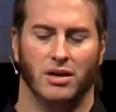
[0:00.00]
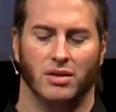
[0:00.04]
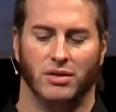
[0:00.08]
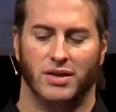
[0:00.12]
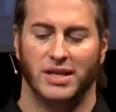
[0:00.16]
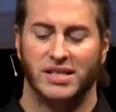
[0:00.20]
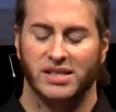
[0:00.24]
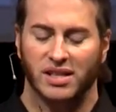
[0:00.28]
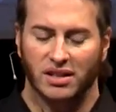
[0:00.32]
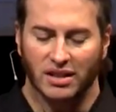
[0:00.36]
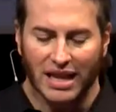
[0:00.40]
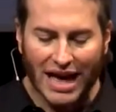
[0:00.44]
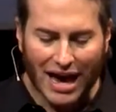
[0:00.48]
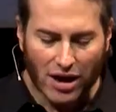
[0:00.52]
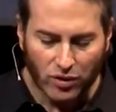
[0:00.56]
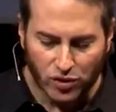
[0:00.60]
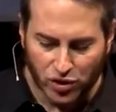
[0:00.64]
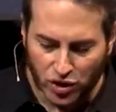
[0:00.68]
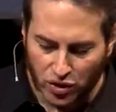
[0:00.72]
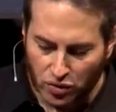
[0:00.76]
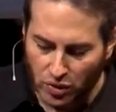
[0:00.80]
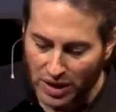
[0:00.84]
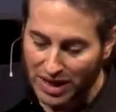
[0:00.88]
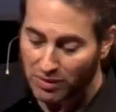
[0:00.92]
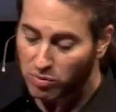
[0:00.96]
This allows
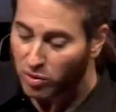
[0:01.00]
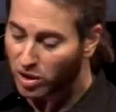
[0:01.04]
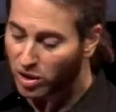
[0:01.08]
you, it